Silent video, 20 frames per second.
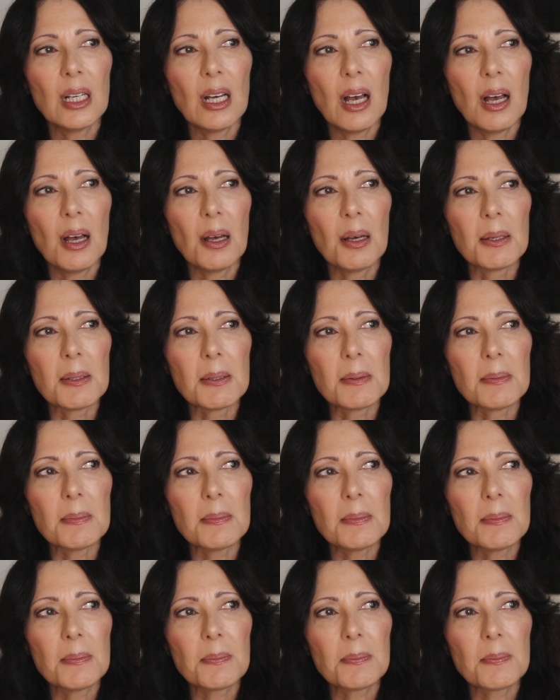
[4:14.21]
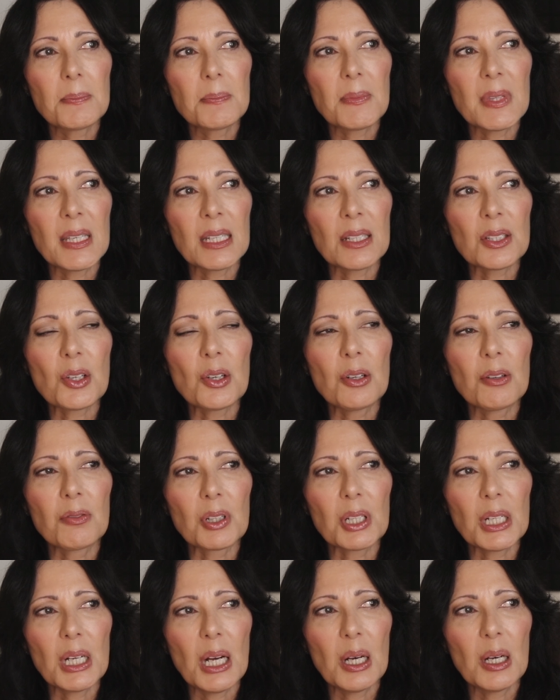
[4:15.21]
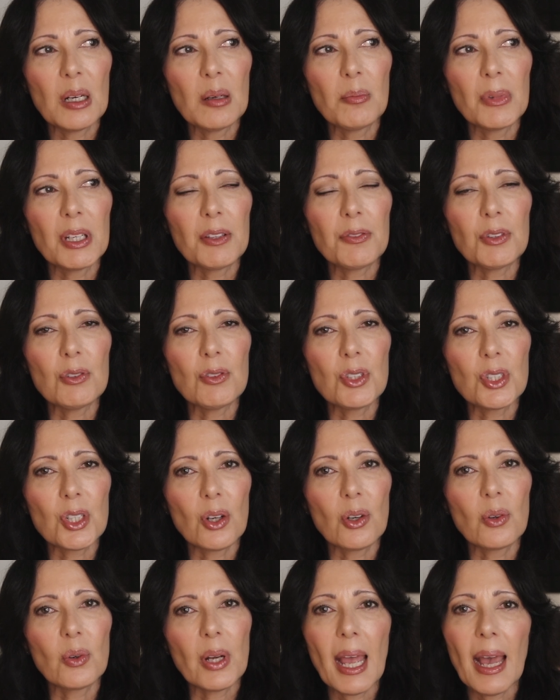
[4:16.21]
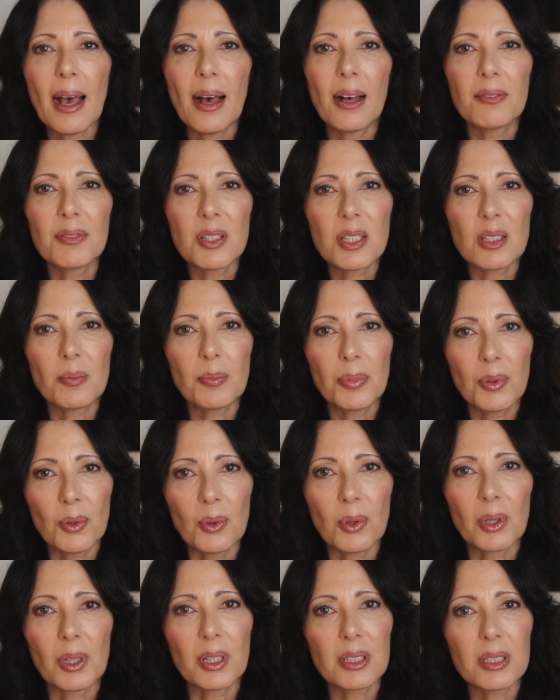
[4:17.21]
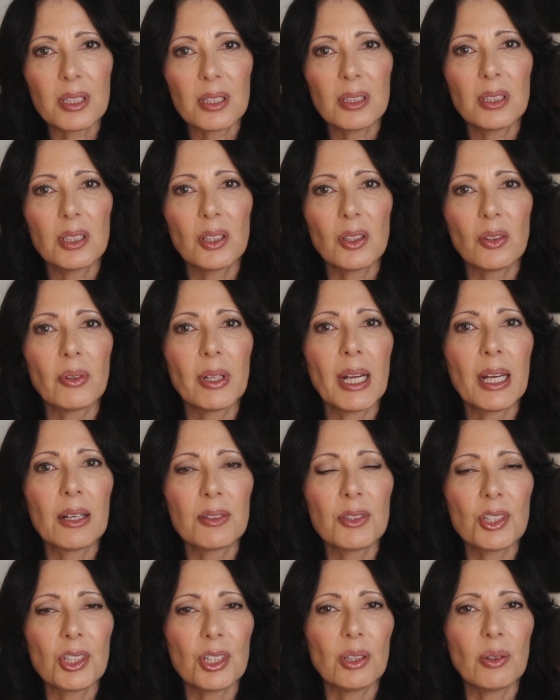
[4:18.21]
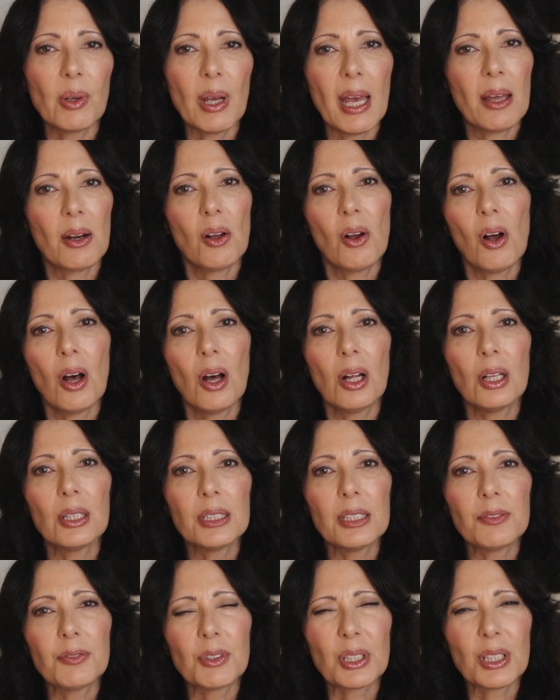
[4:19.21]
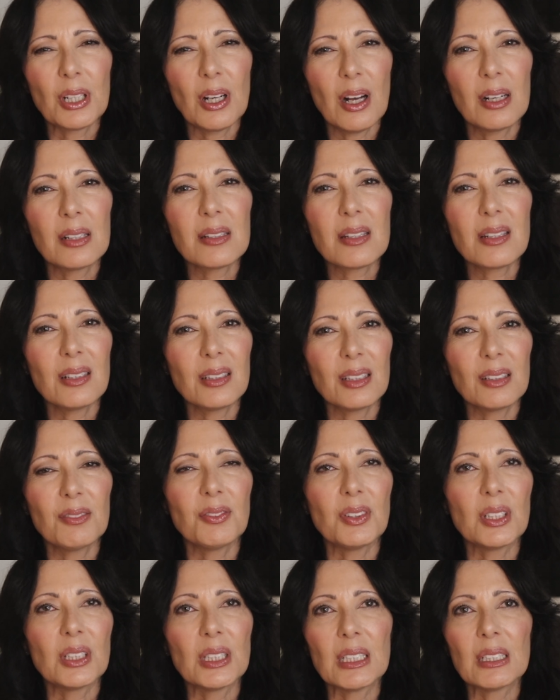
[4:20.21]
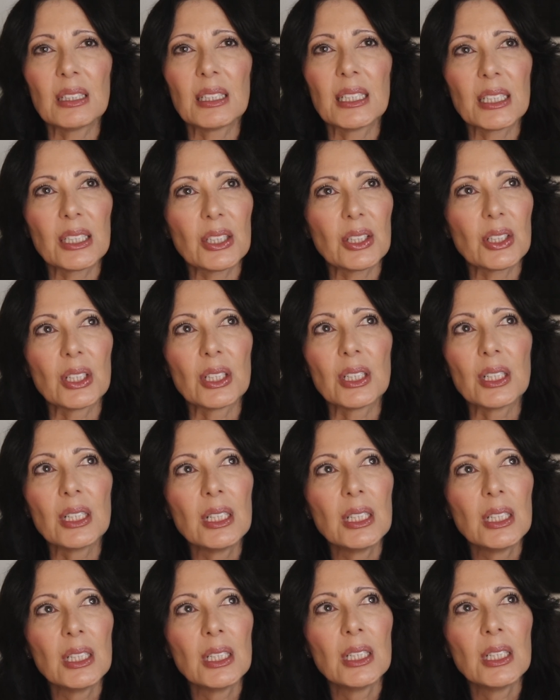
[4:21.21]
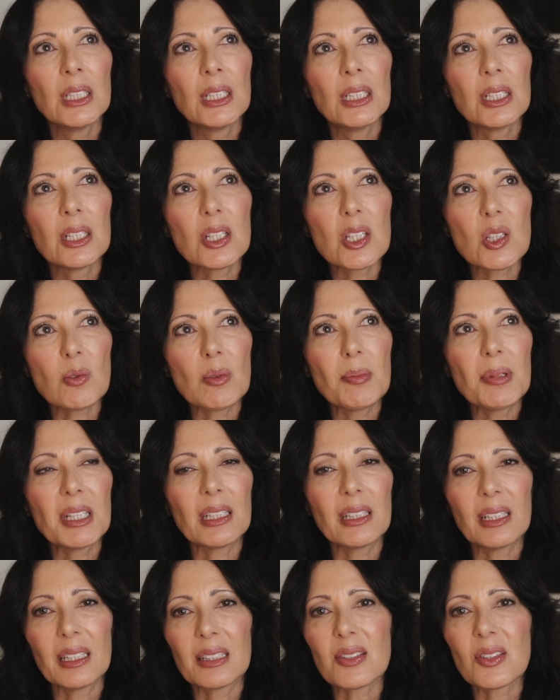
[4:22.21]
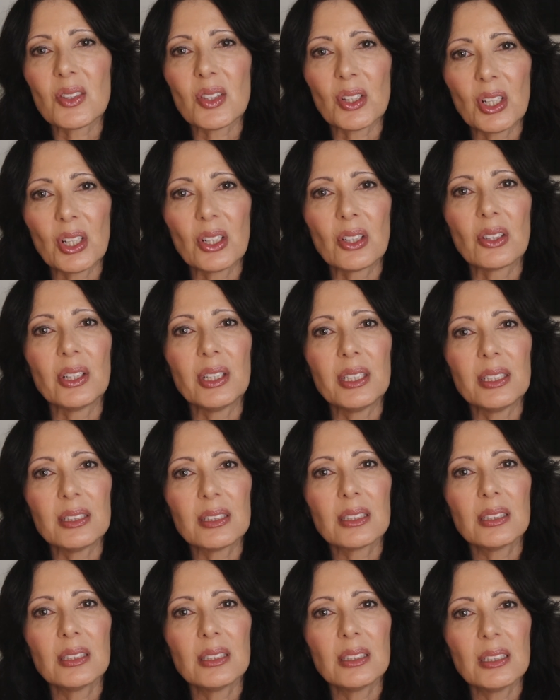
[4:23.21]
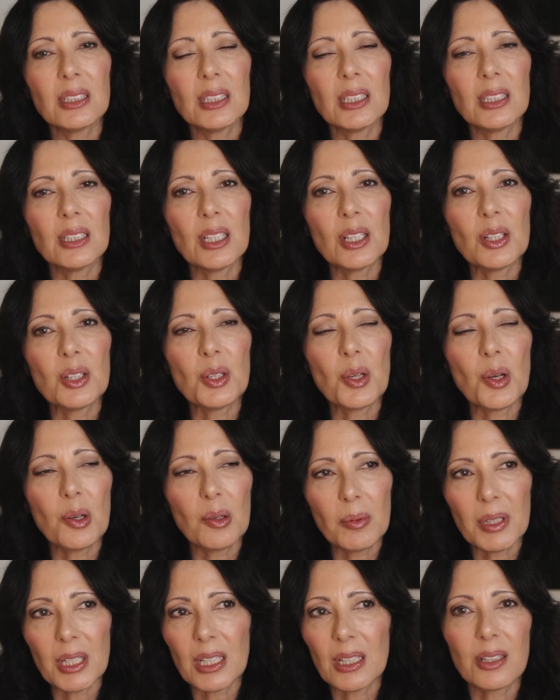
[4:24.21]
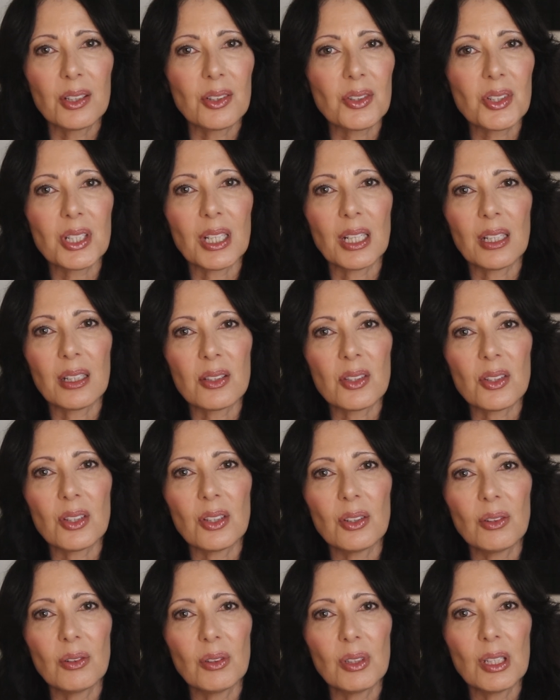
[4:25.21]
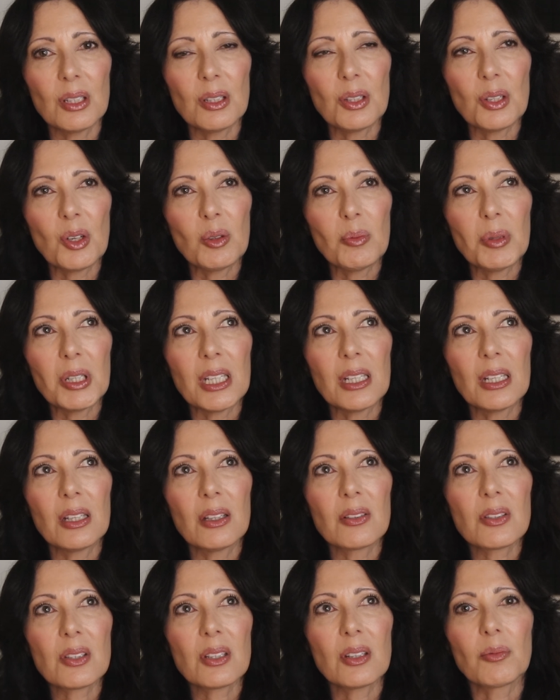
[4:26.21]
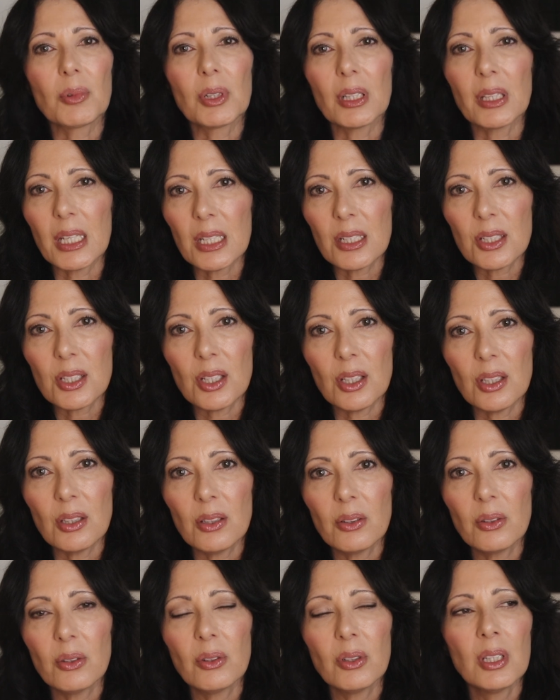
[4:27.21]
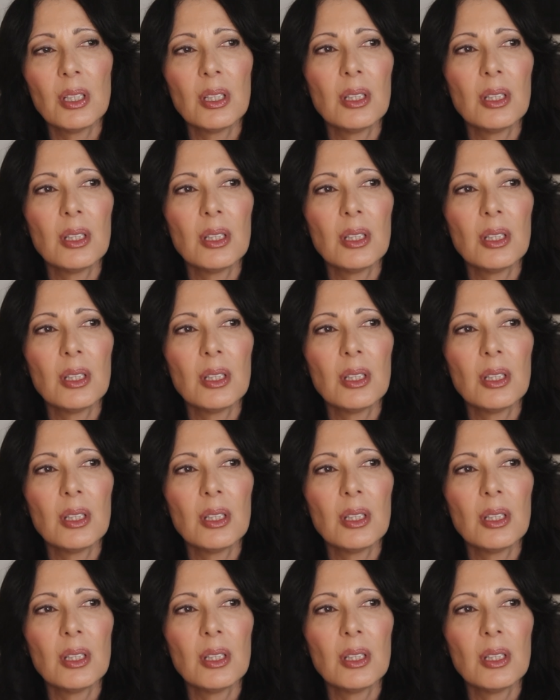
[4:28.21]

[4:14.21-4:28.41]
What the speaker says: thing to overcome if you don't have support around you at all. If you're constantly feeling like you're swimming against the current and that nobody understands you, that nobody else can relate to you.